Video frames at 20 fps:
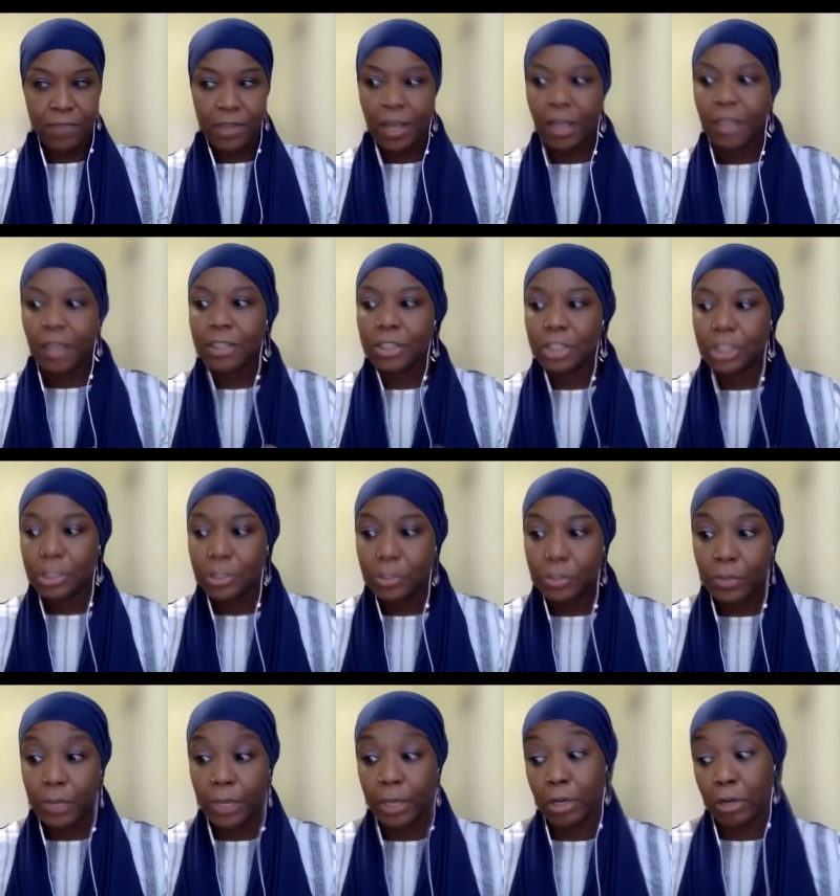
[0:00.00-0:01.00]
until
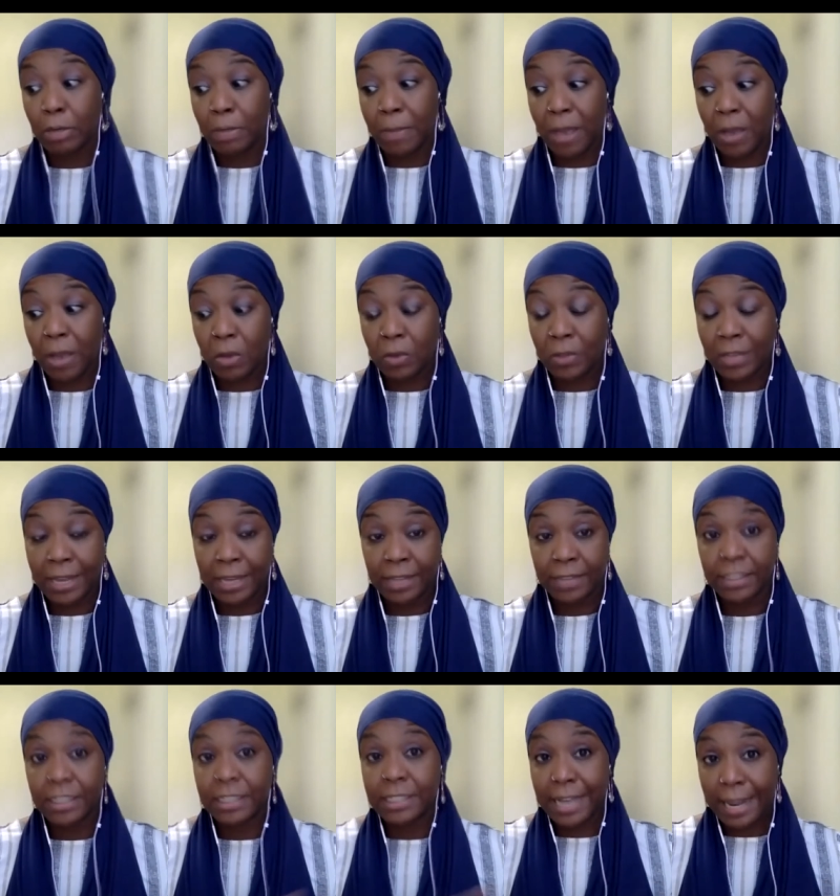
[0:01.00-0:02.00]
you hear about like
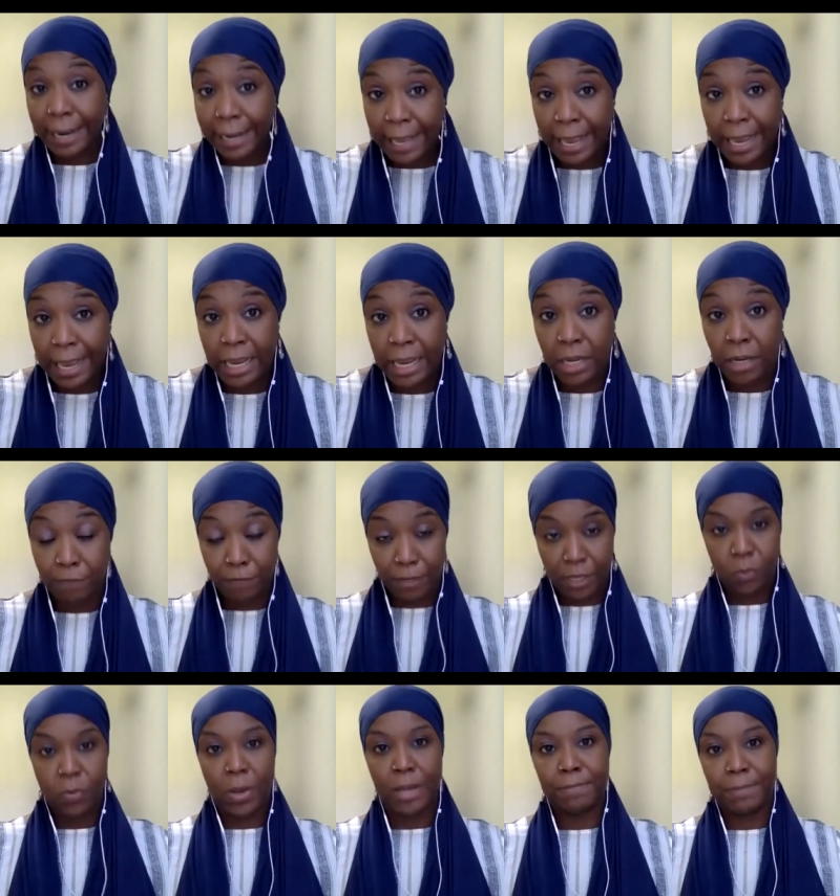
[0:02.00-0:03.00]
the decade of
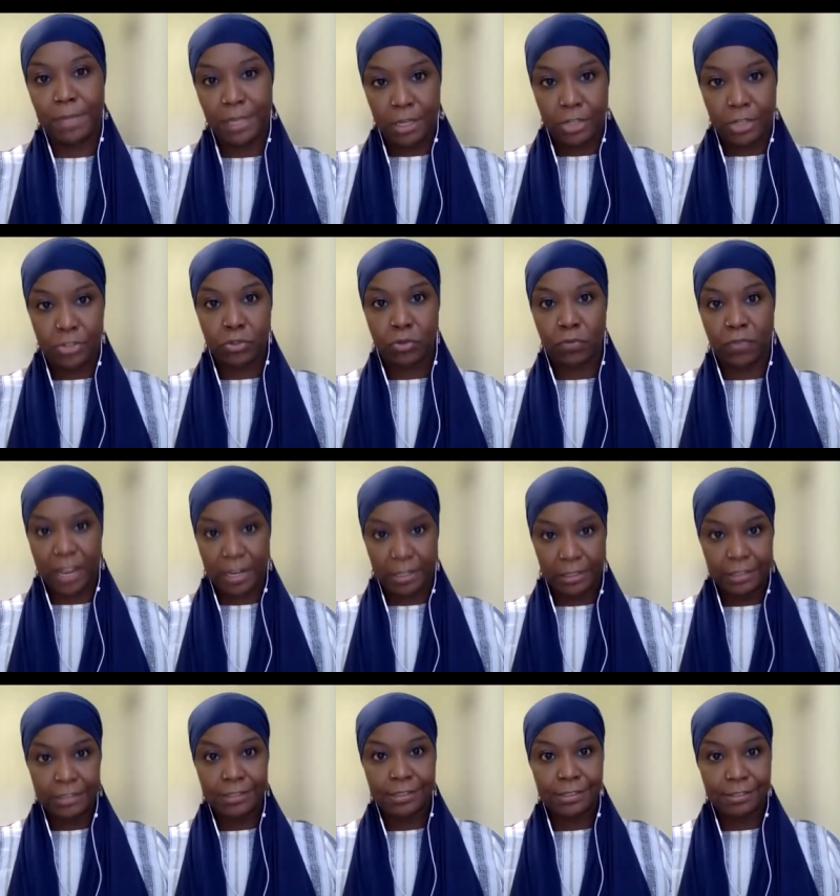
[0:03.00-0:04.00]
NYPD
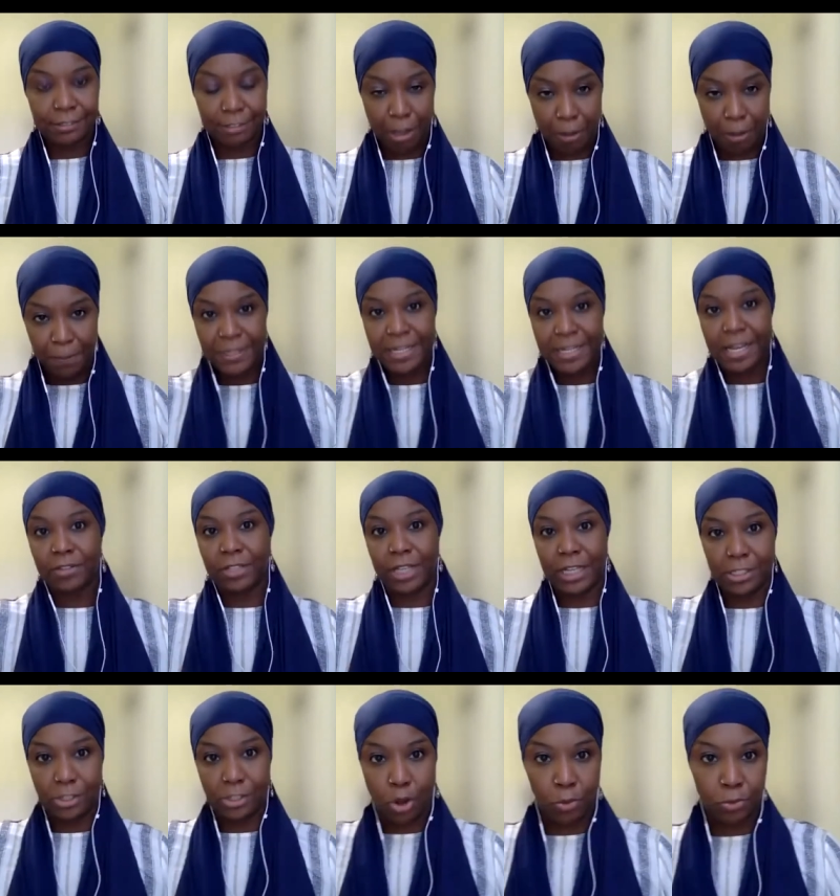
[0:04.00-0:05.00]
surveillance up and down the
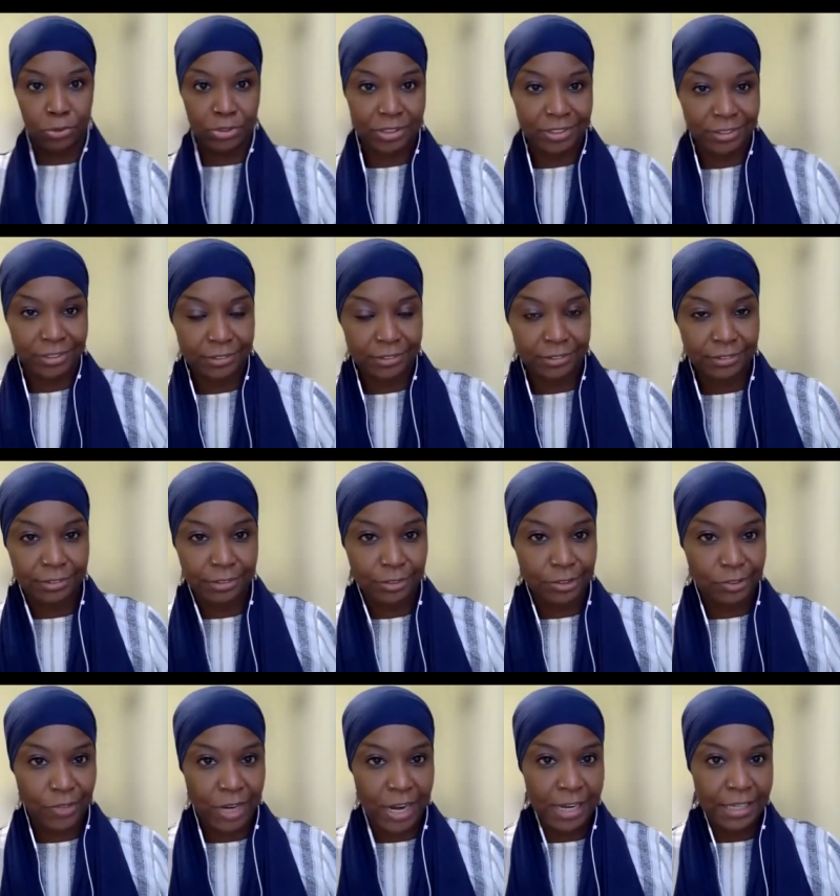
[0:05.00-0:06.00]
East Coast,
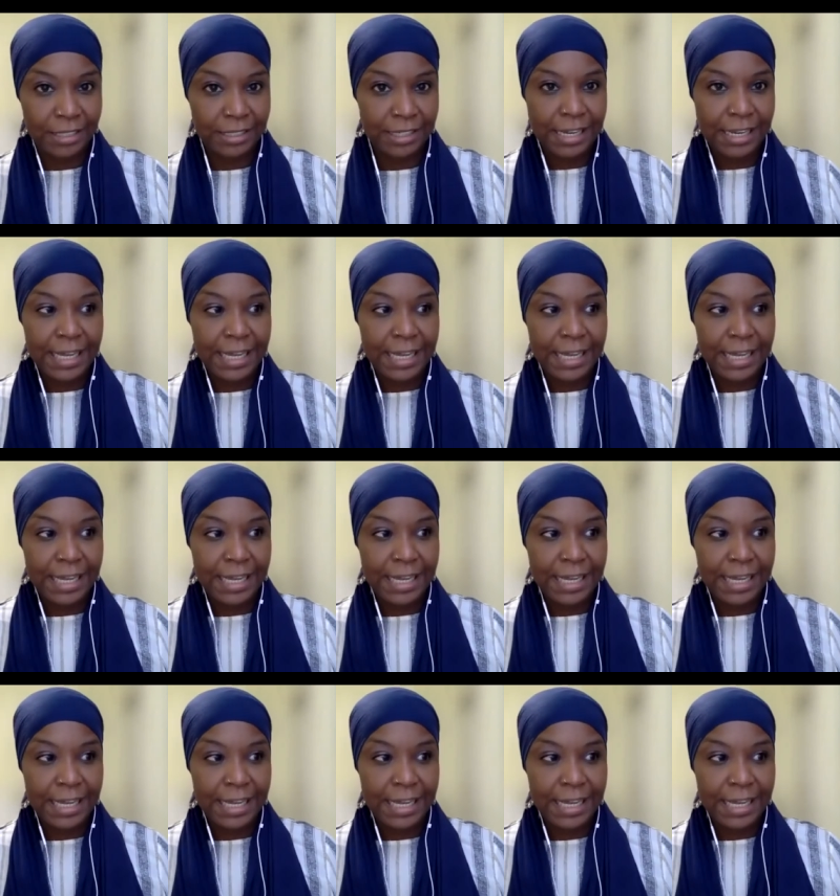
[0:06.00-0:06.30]
right?